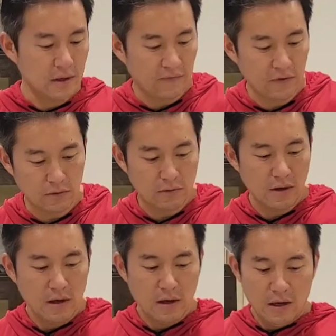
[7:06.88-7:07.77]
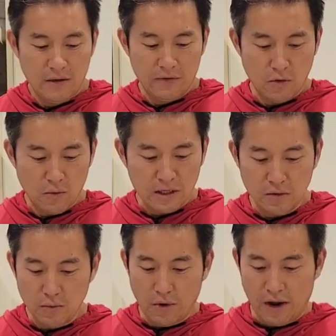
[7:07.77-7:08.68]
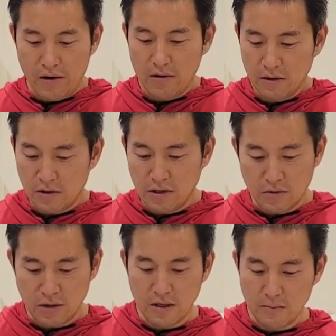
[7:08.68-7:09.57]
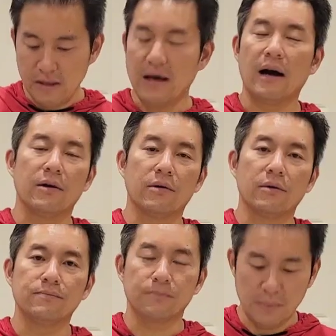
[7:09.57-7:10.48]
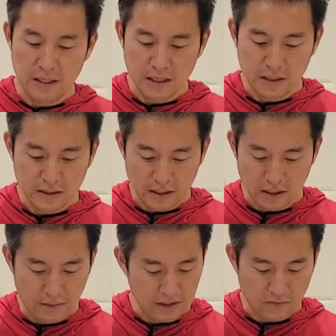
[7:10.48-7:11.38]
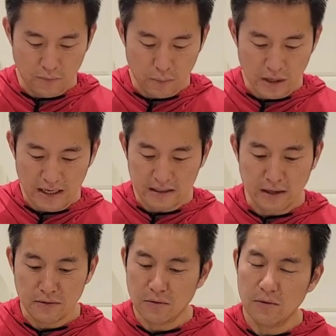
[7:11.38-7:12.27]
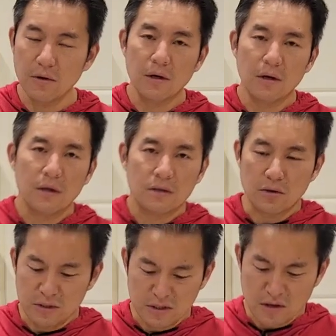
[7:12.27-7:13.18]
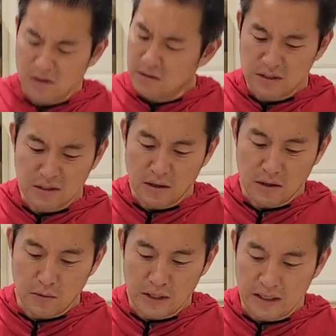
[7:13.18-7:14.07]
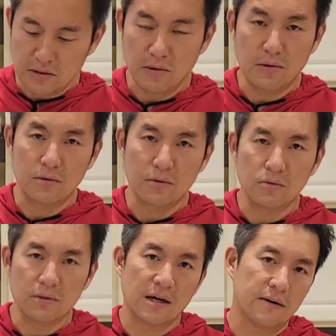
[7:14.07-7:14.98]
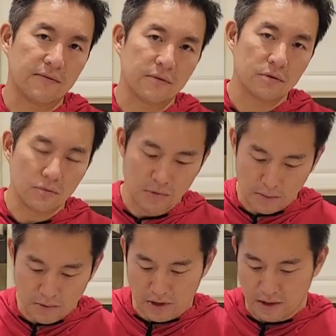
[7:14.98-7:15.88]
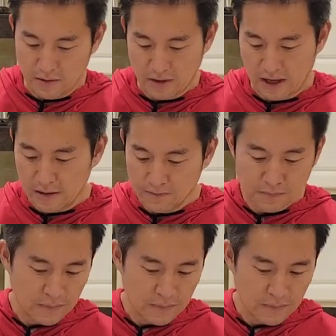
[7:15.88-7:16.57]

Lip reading: If you don't want it too rare, you can cook it a bit higher because it's really tender. So it's not gonna really turn too tough, too rubbery, okay?